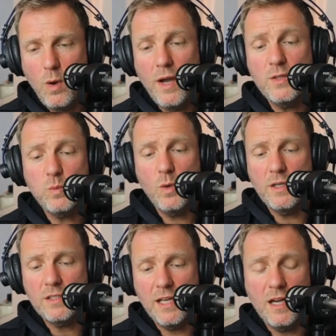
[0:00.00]
Wise
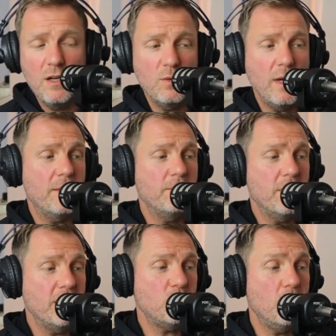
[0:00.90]
words, Leo.
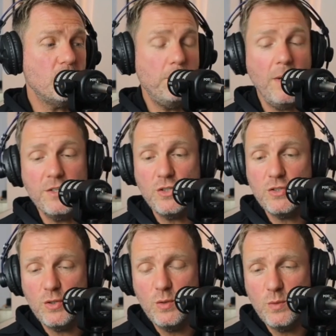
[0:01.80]
Um, it's well, it's a
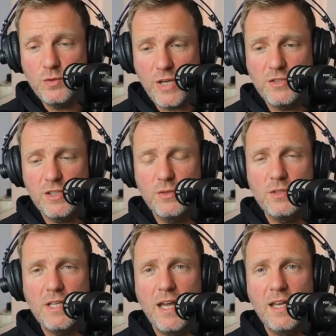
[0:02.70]
pleasure to chat to
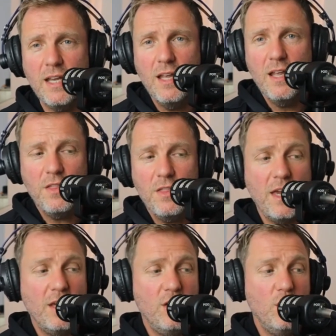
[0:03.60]
you today.
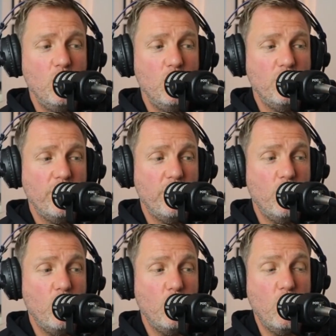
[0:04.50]
Thank you
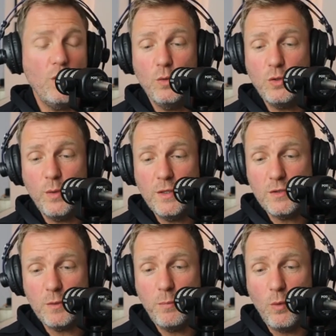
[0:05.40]
for what you're
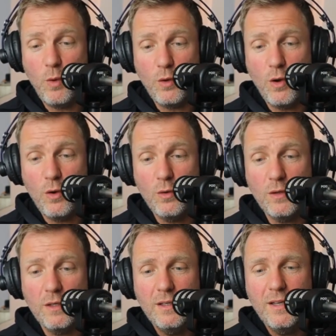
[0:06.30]
doing to support Hong Thank
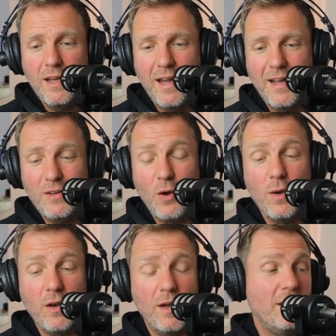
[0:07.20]
Kong. You.
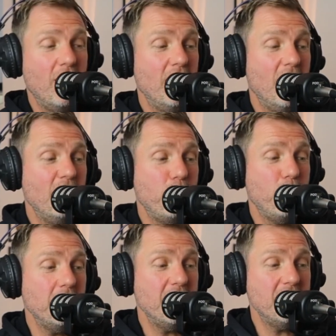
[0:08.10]
And no, and I and I
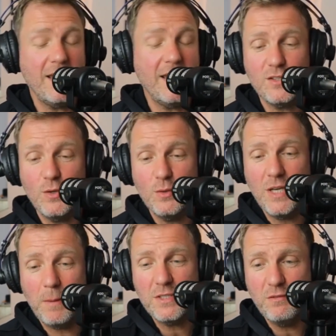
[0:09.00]
love property tech.
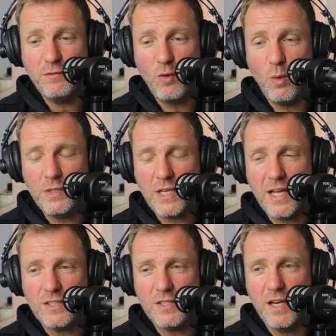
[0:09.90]
So keep us
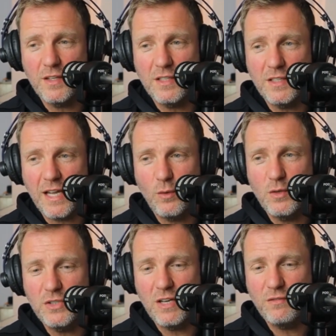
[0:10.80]
informed as uh, the
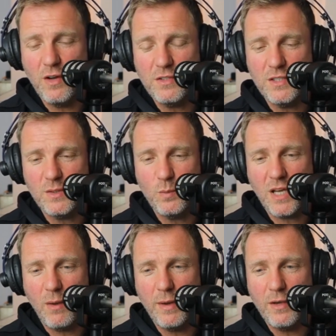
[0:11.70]
technology
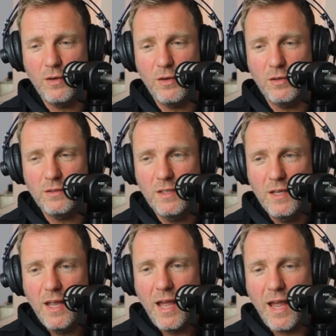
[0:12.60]
advances and what's going
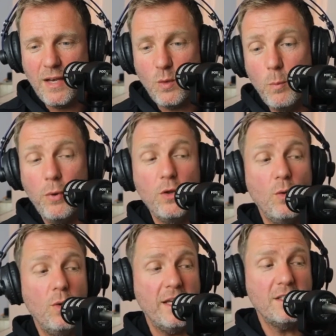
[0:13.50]
on. And we'll
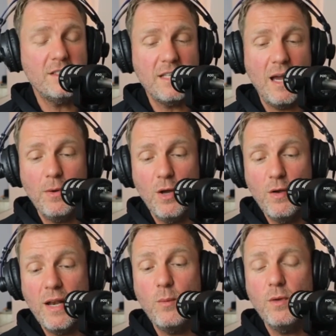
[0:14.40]
put your links down
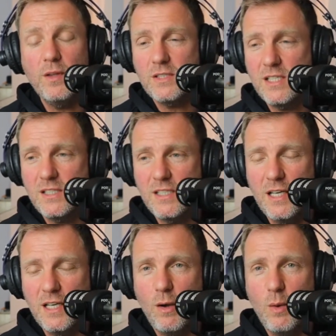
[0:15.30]
below. Anyone that's
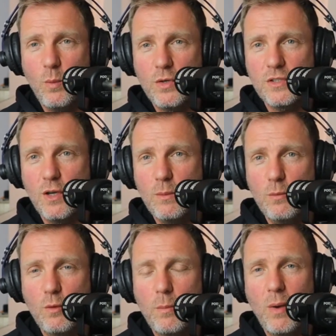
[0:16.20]
listening to Leo wants to
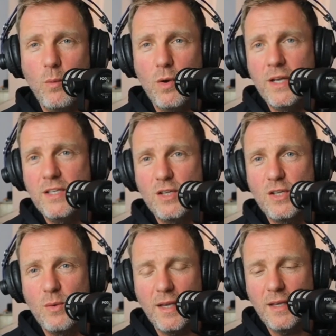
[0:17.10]
know more about what
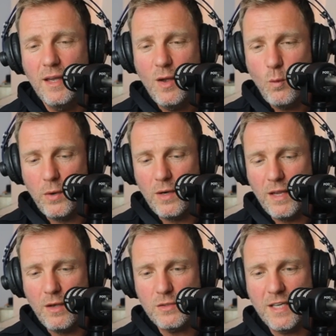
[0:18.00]
he's doing, we'll
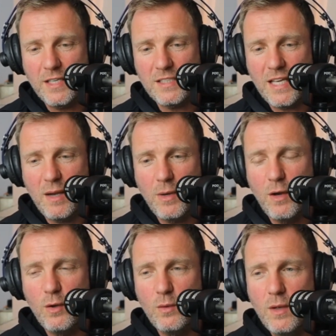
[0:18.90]
put Leo's links
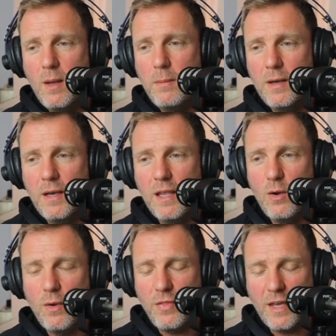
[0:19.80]
down below.
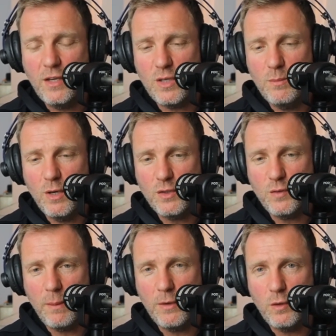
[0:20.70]
But Leo, thank you so
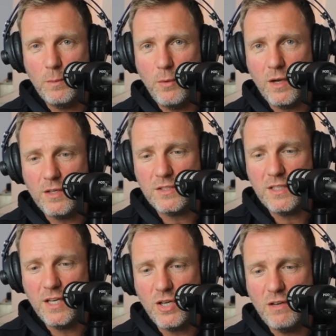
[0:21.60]
much for coming on the
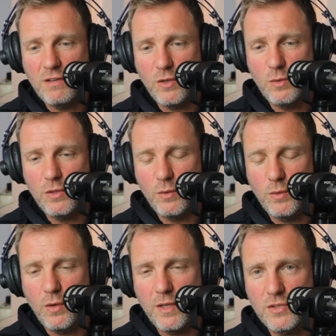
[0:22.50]
podcast today and sharing
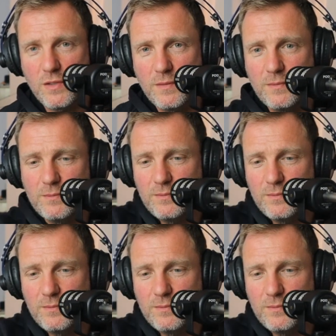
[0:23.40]
your, your knowledge.